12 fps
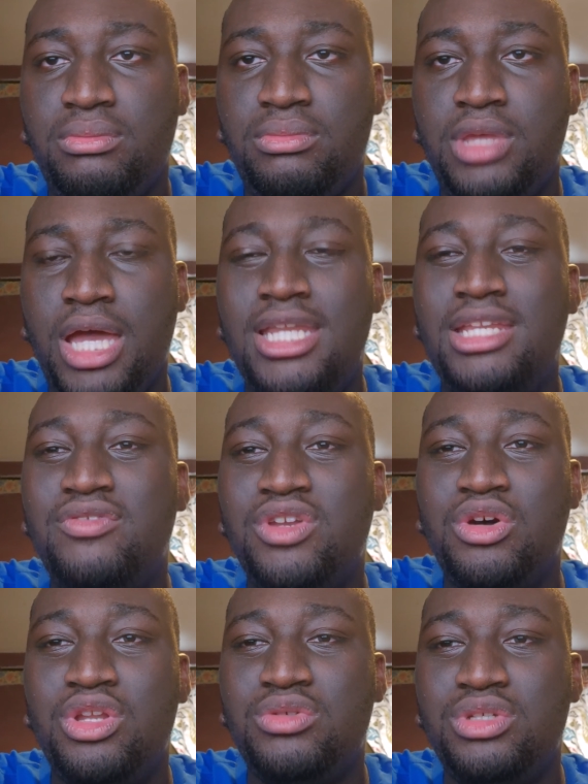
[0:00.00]
yeah, I didn't even
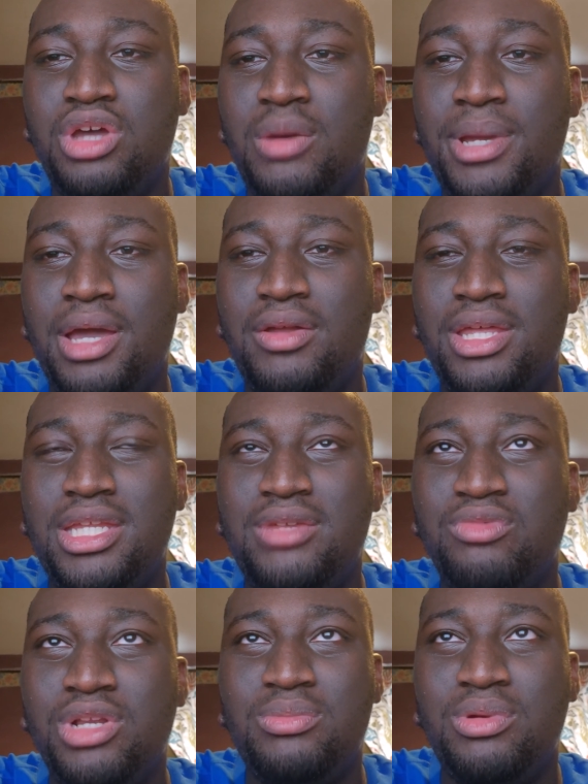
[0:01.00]
know this was coming out. They didn't
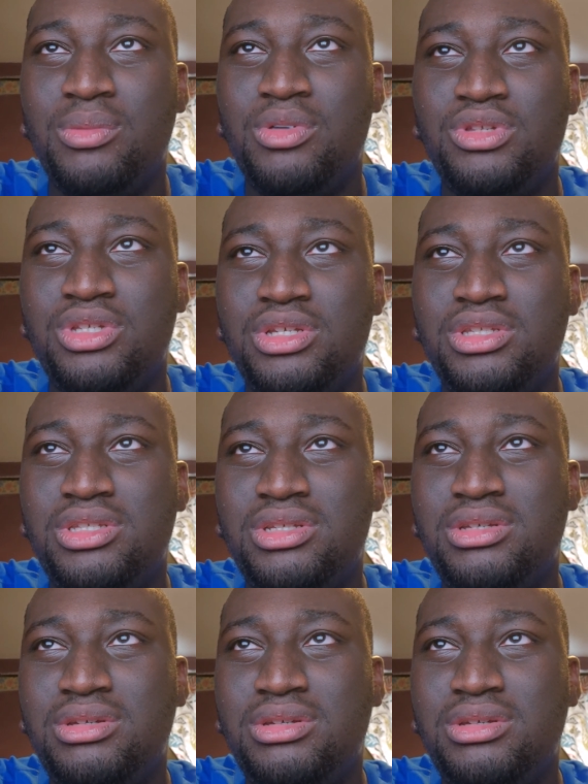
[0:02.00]
really promote it,